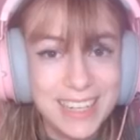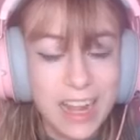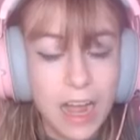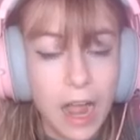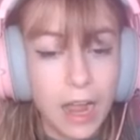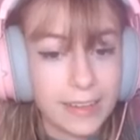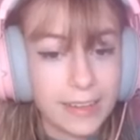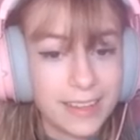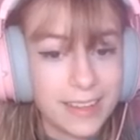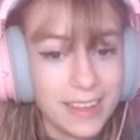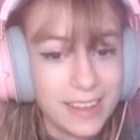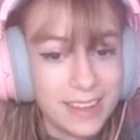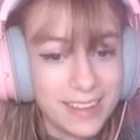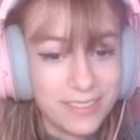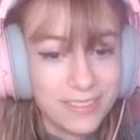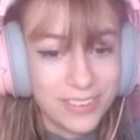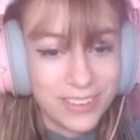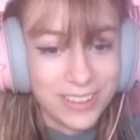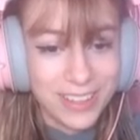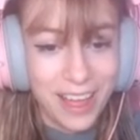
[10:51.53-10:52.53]
I can't
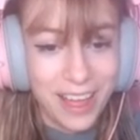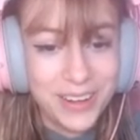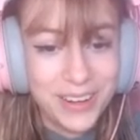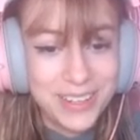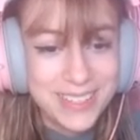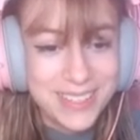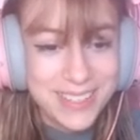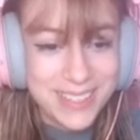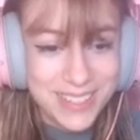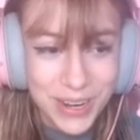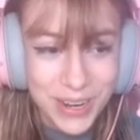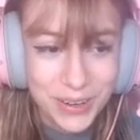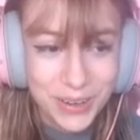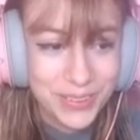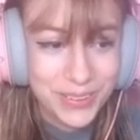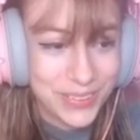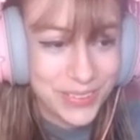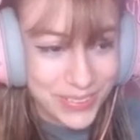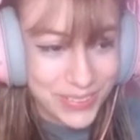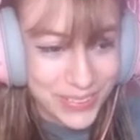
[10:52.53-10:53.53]
even. That is so
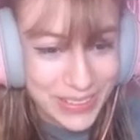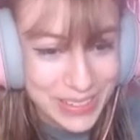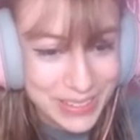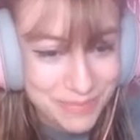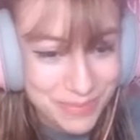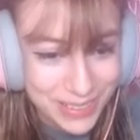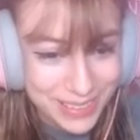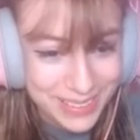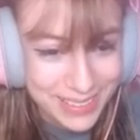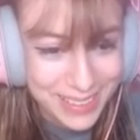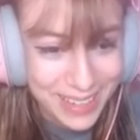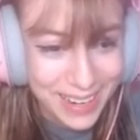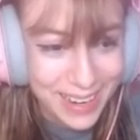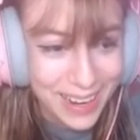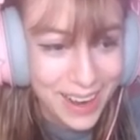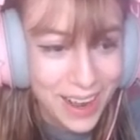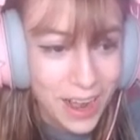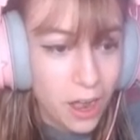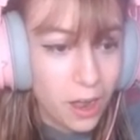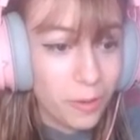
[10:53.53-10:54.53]
creepy.
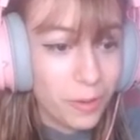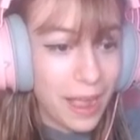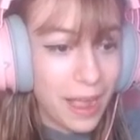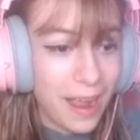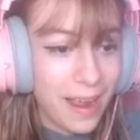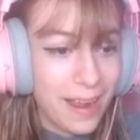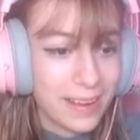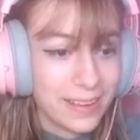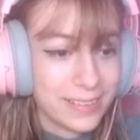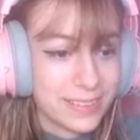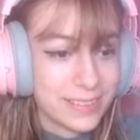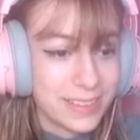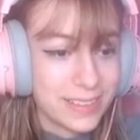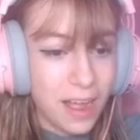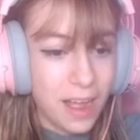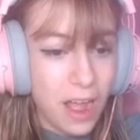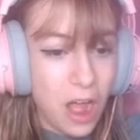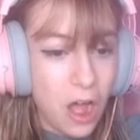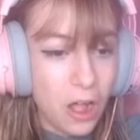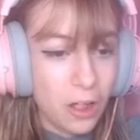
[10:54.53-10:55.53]
Okay,
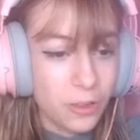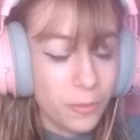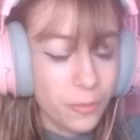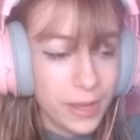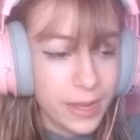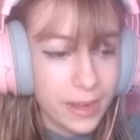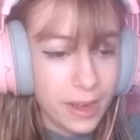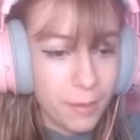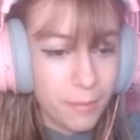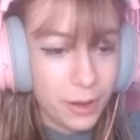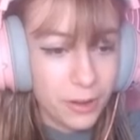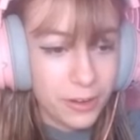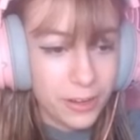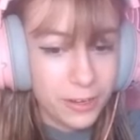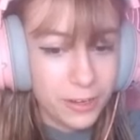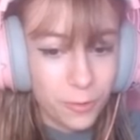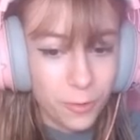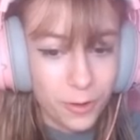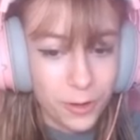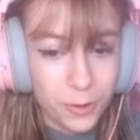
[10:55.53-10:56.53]
the Halloween American
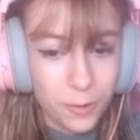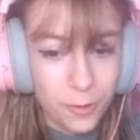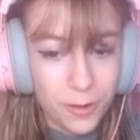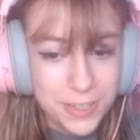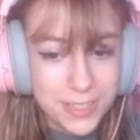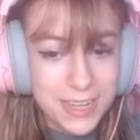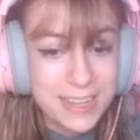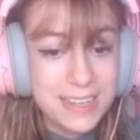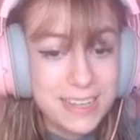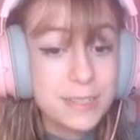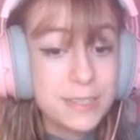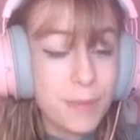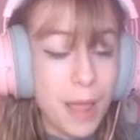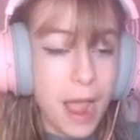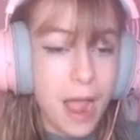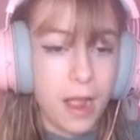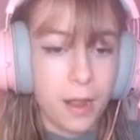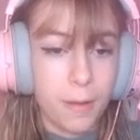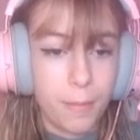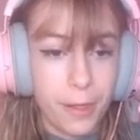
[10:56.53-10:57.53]
Quarter Horse is
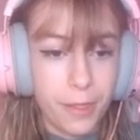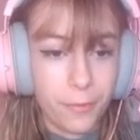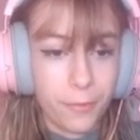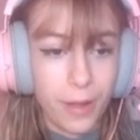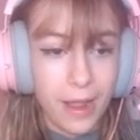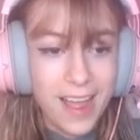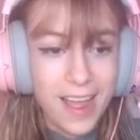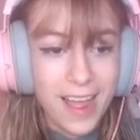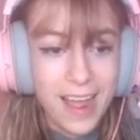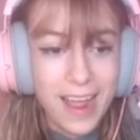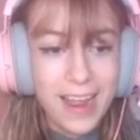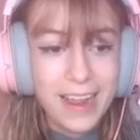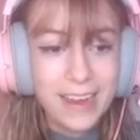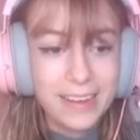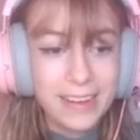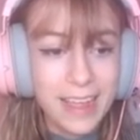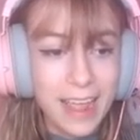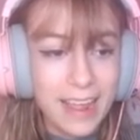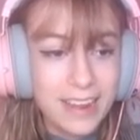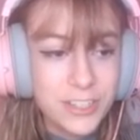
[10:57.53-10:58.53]
back, by the way. In
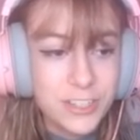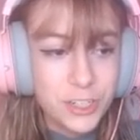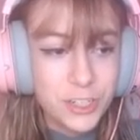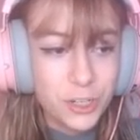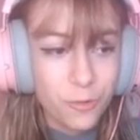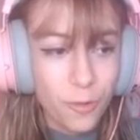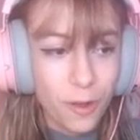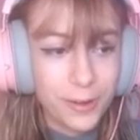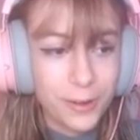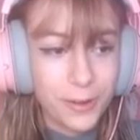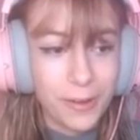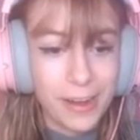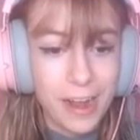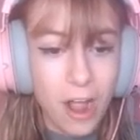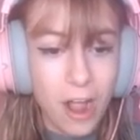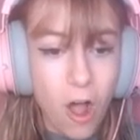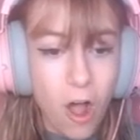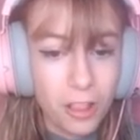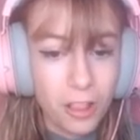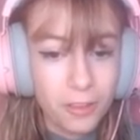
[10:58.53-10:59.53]
case you're wondering,
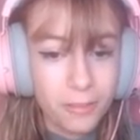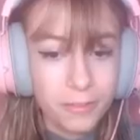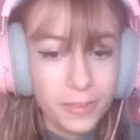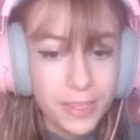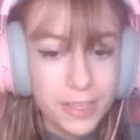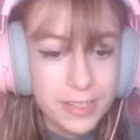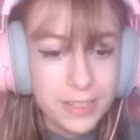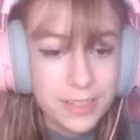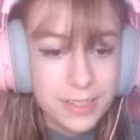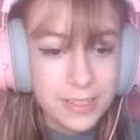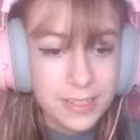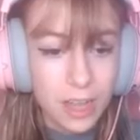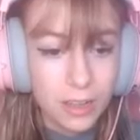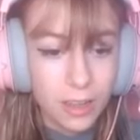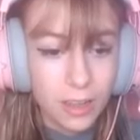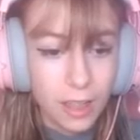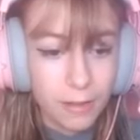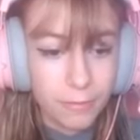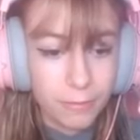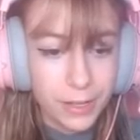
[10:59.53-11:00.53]
all of these
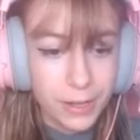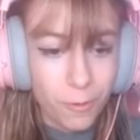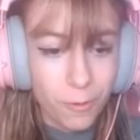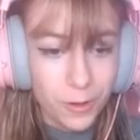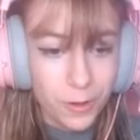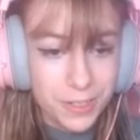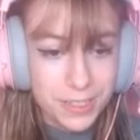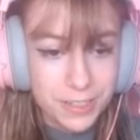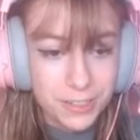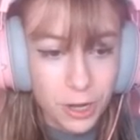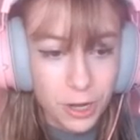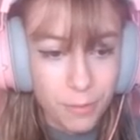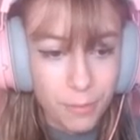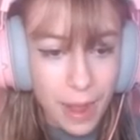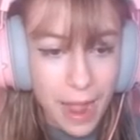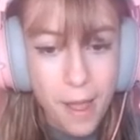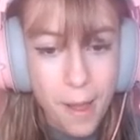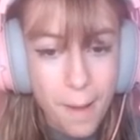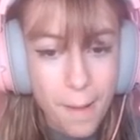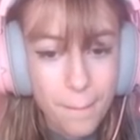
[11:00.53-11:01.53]
lovely horses are
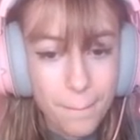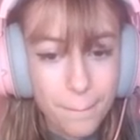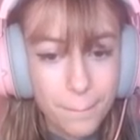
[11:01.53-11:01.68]
back. But